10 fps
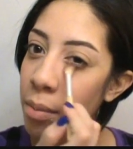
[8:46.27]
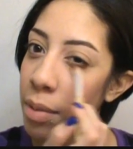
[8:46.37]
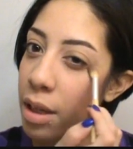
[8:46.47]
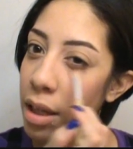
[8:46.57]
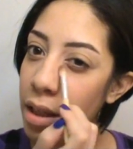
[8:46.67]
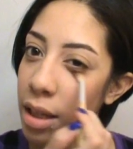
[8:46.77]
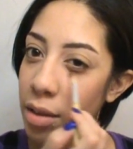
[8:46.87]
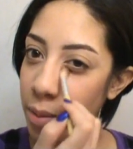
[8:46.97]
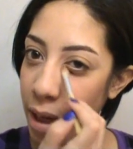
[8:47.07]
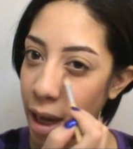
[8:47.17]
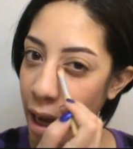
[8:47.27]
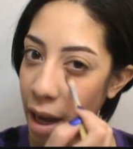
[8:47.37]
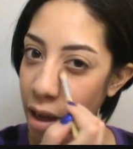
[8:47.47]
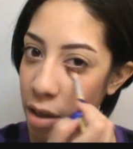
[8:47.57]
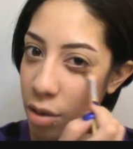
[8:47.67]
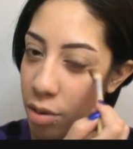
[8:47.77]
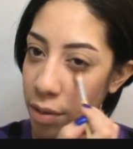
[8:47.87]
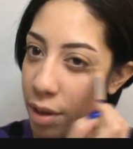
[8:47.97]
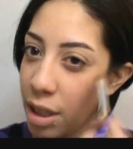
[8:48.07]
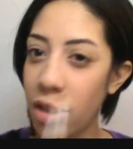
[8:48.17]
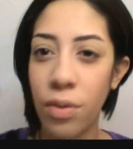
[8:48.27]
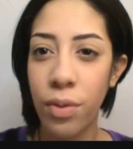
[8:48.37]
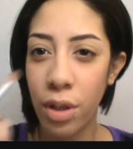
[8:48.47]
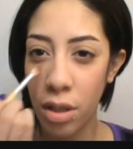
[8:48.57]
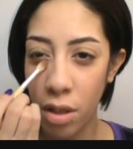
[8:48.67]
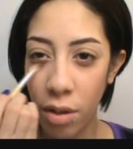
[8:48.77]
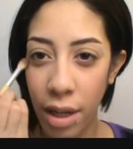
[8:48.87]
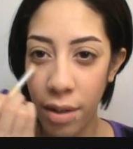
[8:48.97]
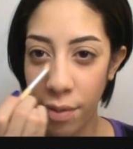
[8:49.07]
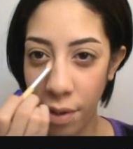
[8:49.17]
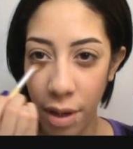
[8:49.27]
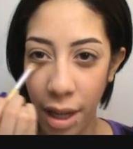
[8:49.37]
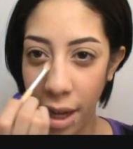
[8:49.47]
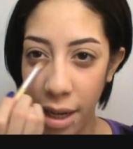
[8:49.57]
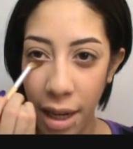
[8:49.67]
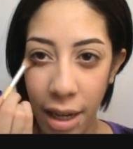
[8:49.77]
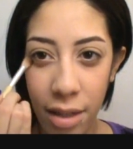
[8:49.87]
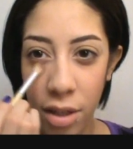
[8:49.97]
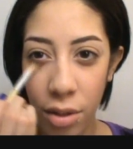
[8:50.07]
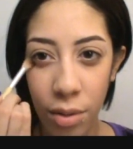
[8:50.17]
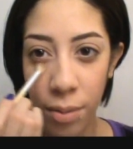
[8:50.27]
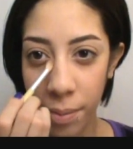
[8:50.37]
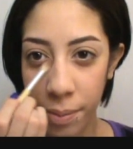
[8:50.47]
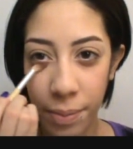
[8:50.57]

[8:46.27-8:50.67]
but that's what I used the foundation for, so I didn't feel like I needed to